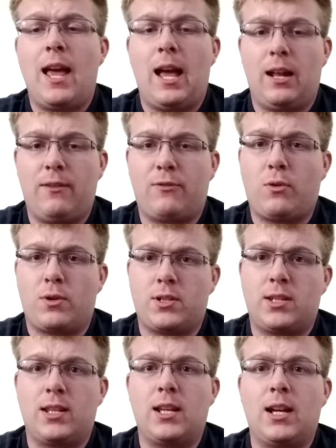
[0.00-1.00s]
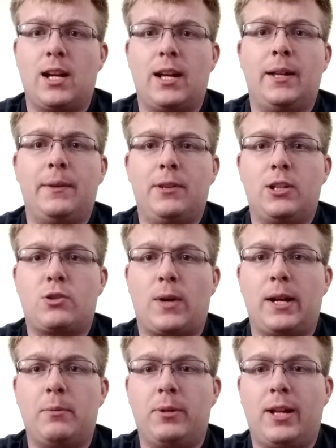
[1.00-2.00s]
And of course the
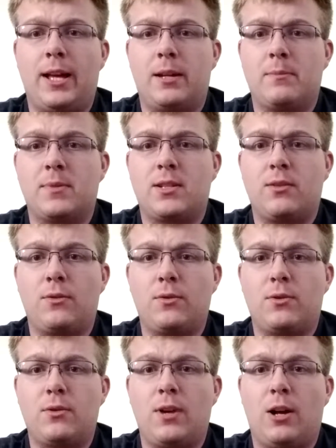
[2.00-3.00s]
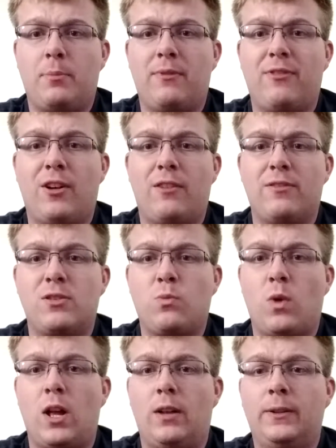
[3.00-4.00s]
tradable items to help evolve as
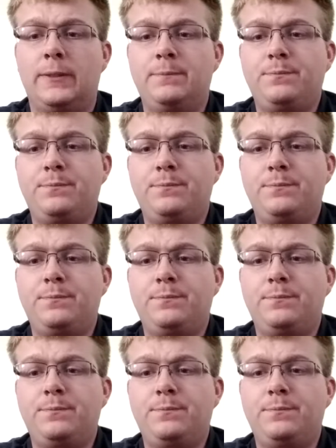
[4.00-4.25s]
well.